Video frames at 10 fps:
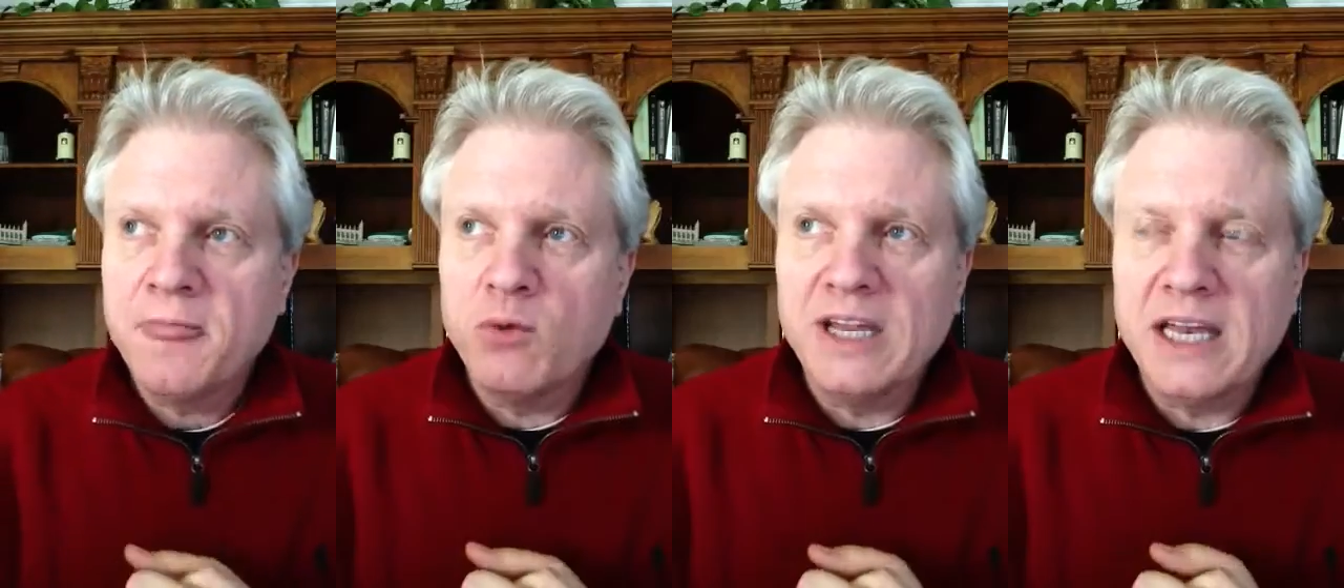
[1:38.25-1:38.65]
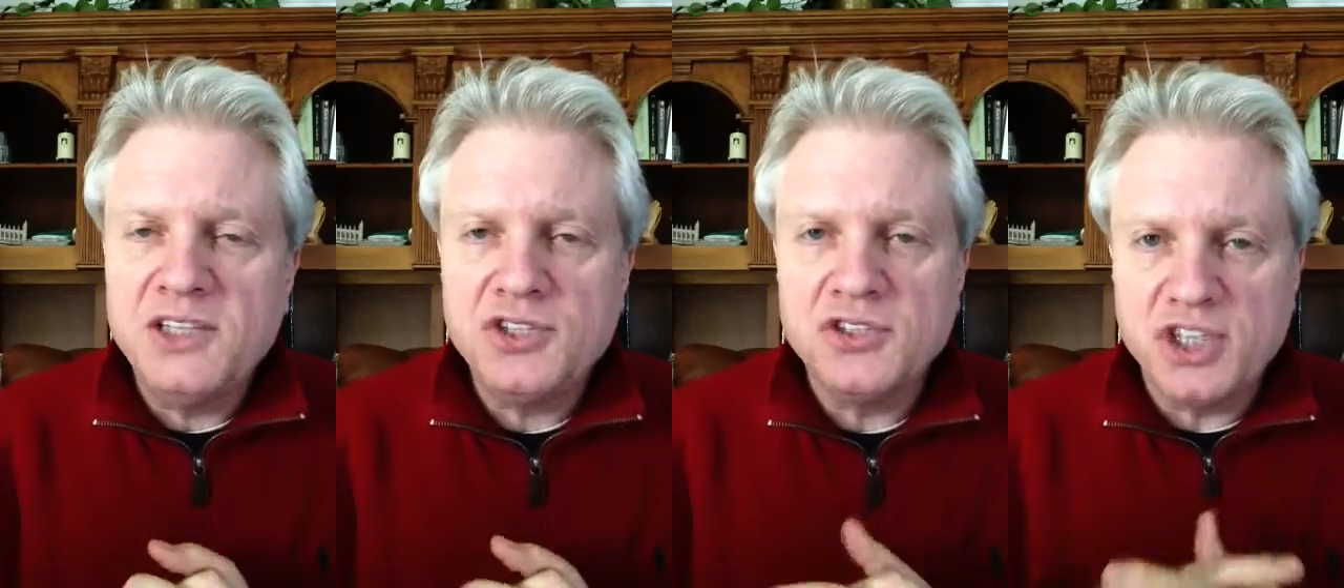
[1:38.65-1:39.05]

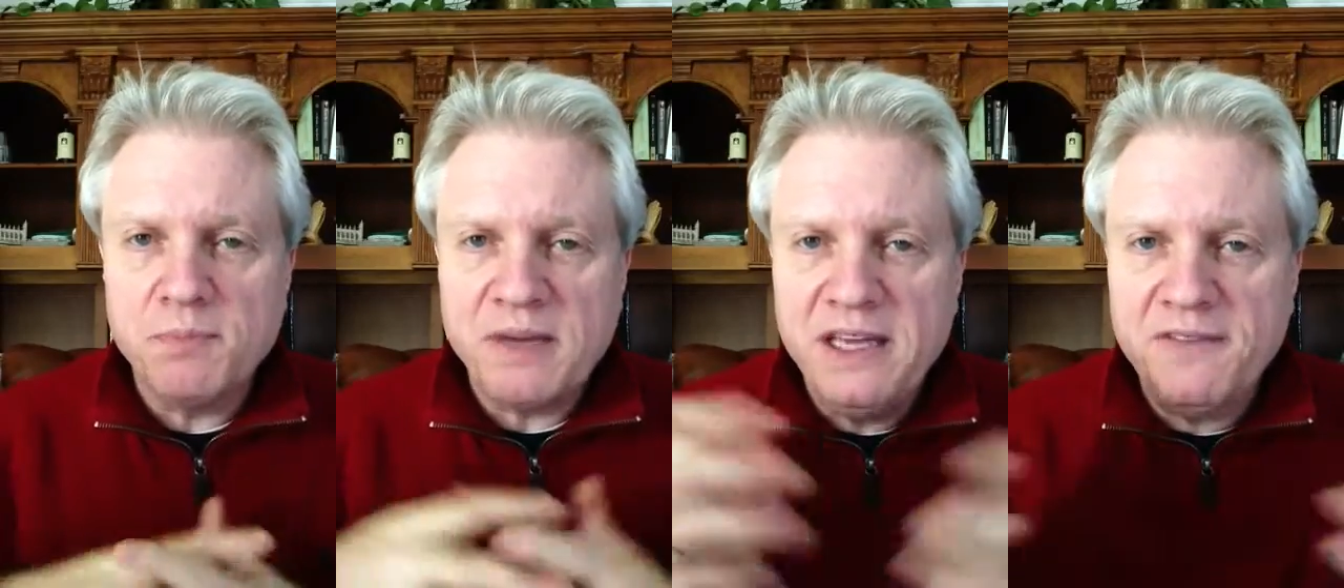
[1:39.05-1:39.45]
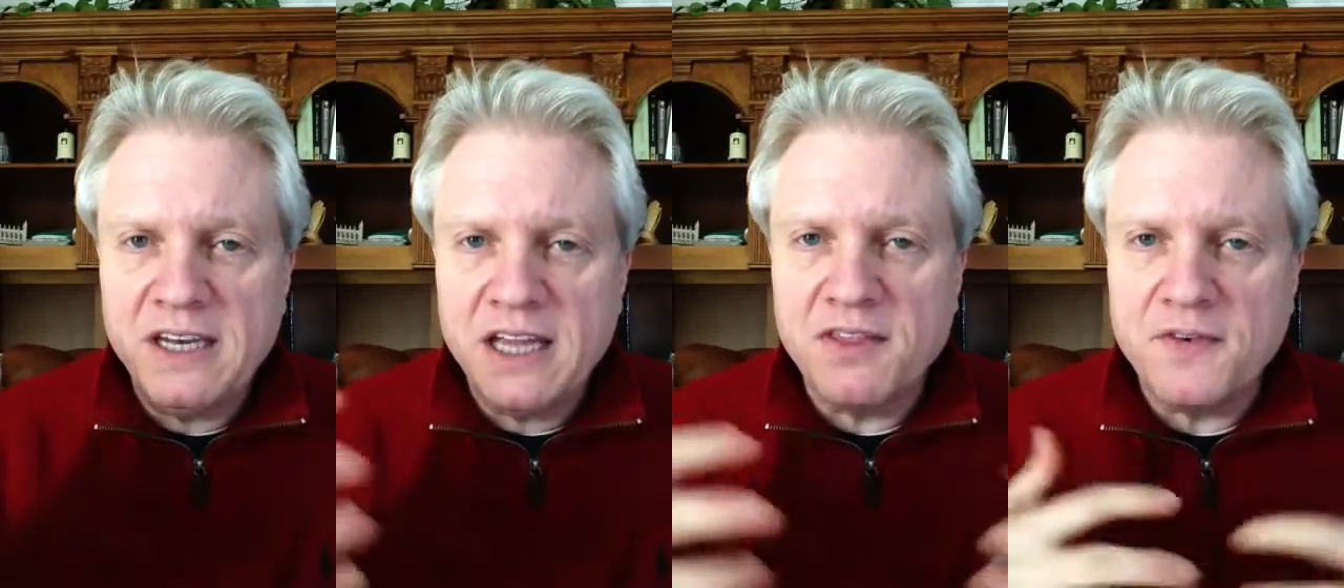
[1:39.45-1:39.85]
relationship
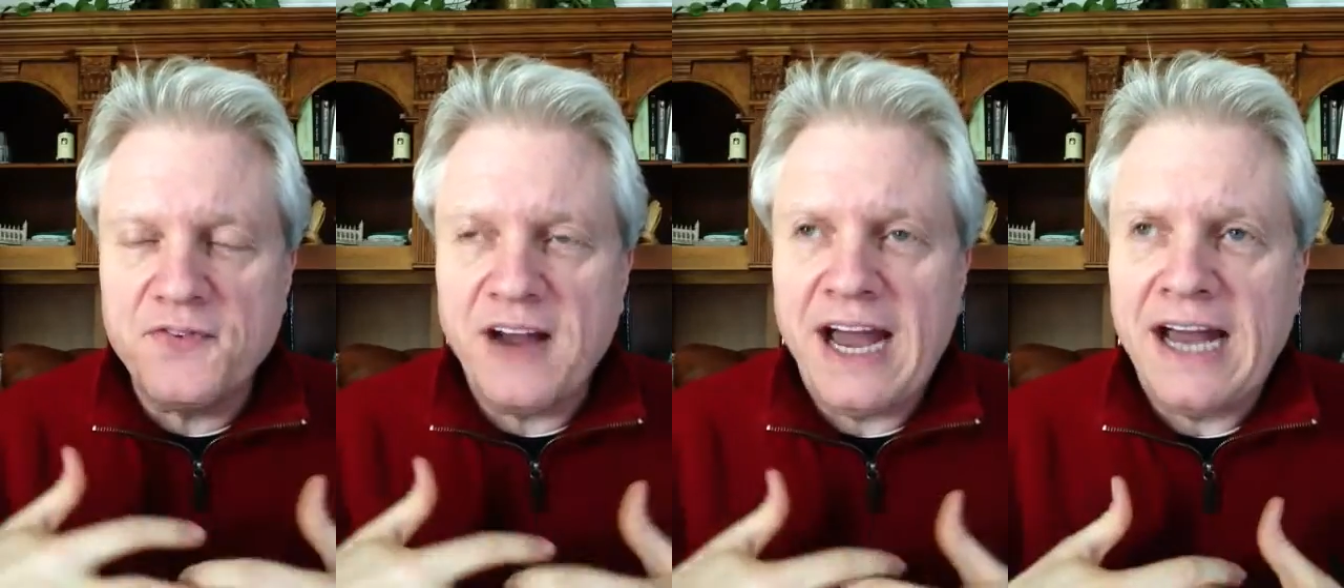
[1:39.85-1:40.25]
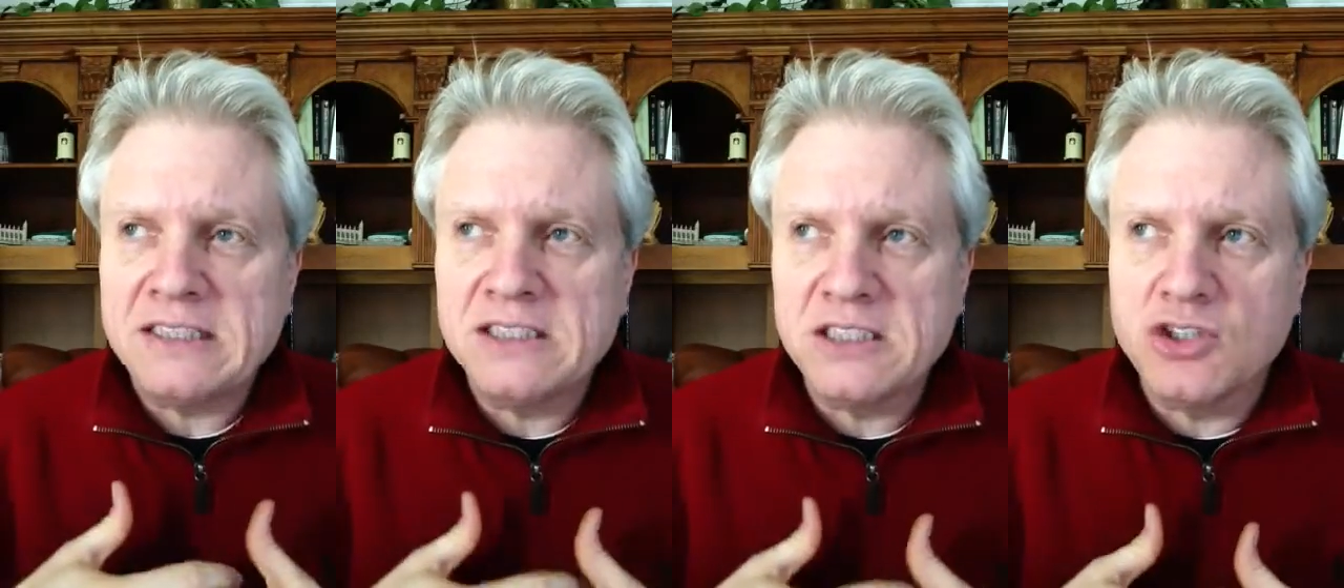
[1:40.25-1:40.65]
even in the
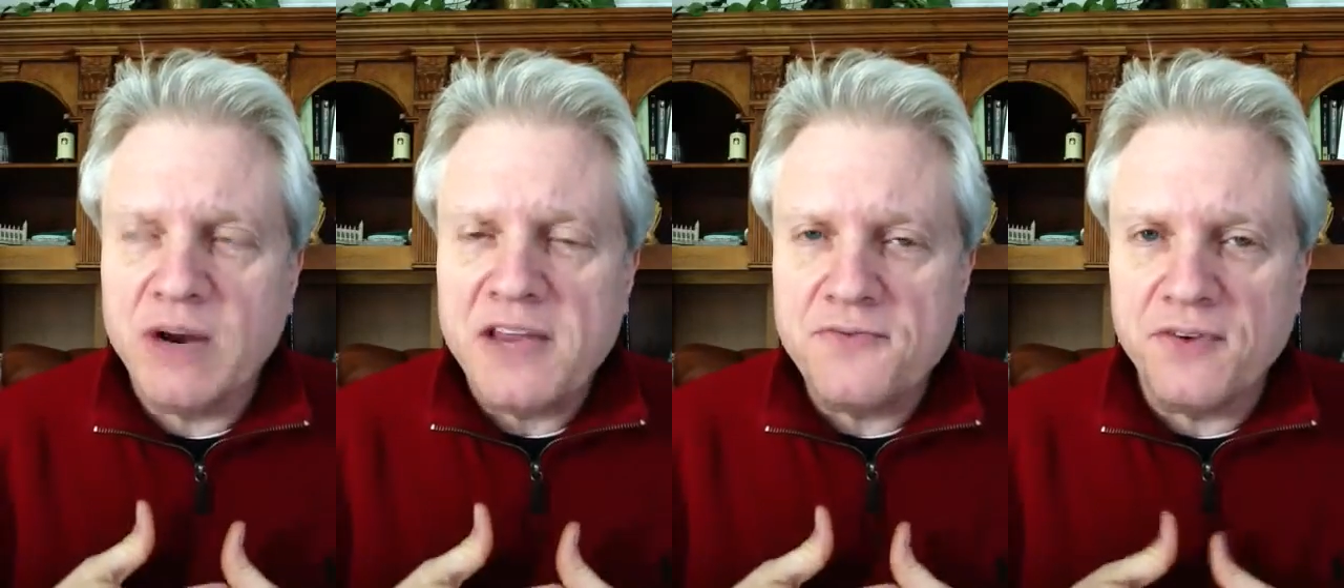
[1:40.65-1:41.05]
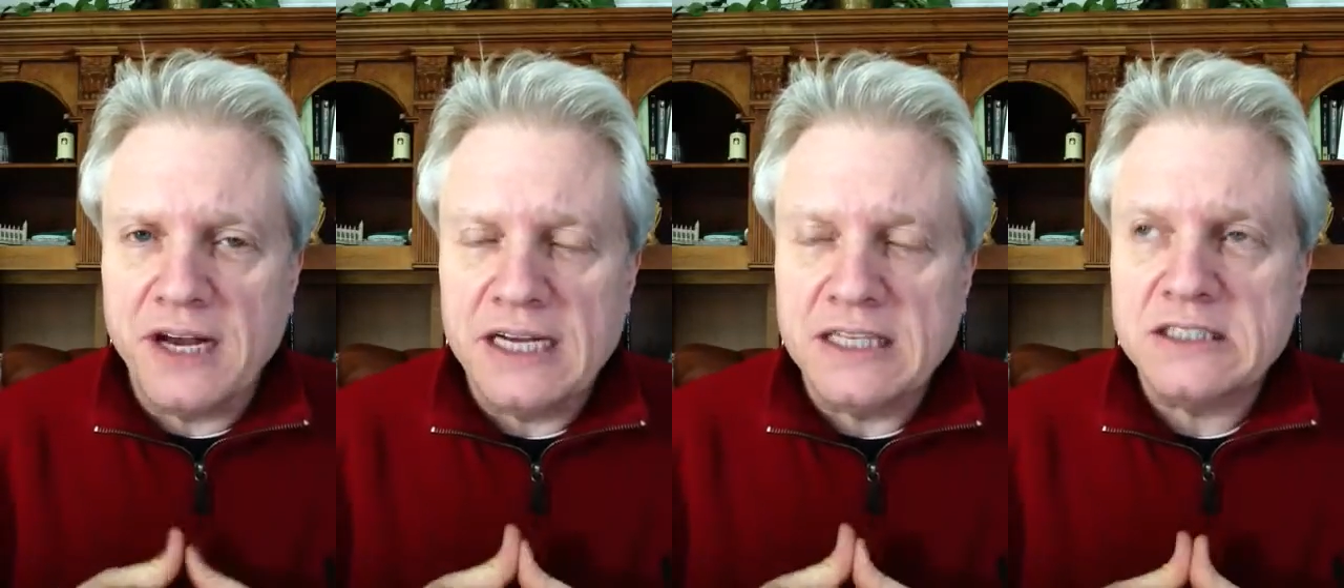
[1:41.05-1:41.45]
fast, the great
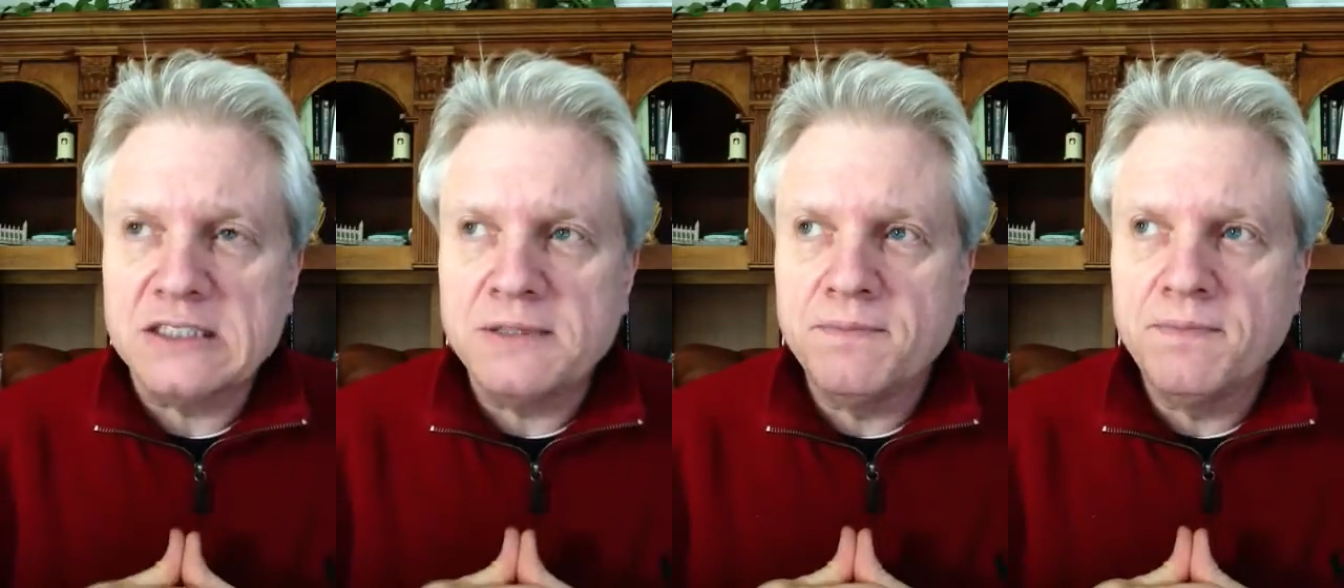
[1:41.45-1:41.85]
fast,